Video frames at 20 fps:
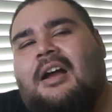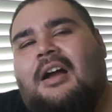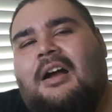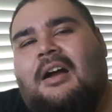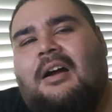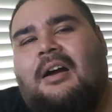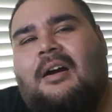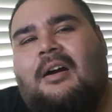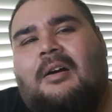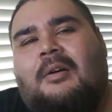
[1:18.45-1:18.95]

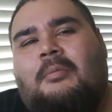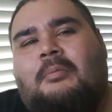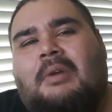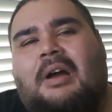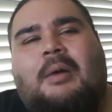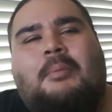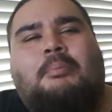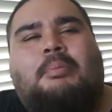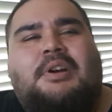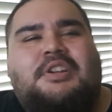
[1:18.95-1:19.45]

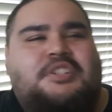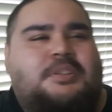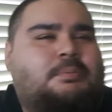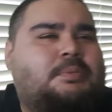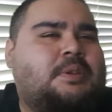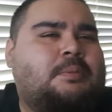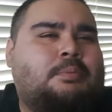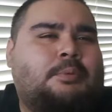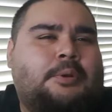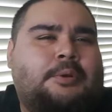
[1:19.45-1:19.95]
A bunch of
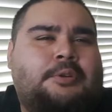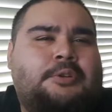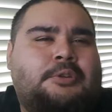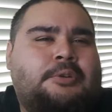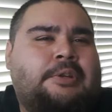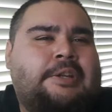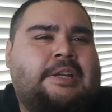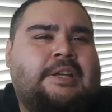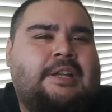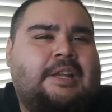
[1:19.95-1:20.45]
people are
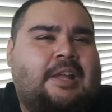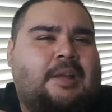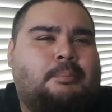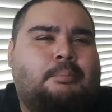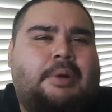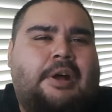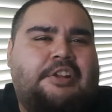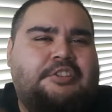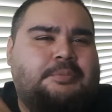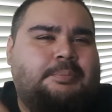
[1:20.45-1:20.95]
doing it, like
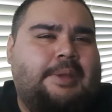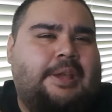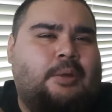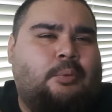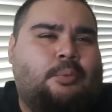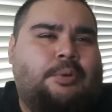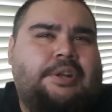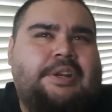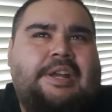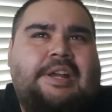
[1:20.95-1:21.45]

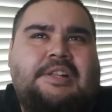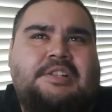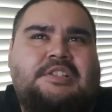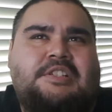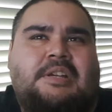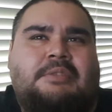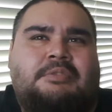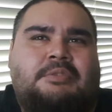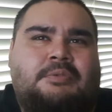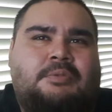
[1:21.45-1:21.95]

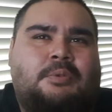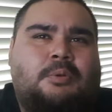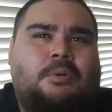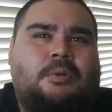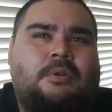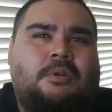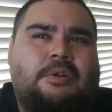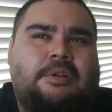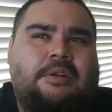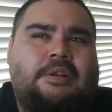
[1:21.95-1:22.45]

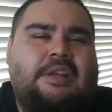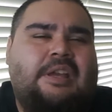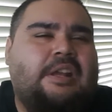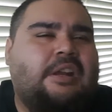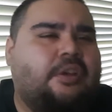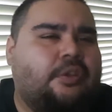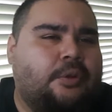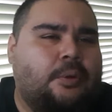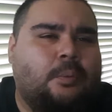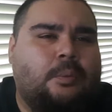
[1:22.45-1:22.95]
Bossman1974 and
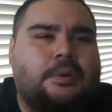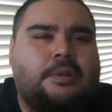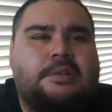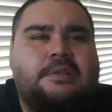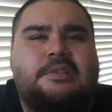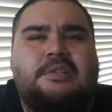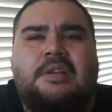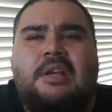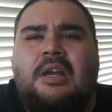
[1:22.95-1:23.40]
other ones.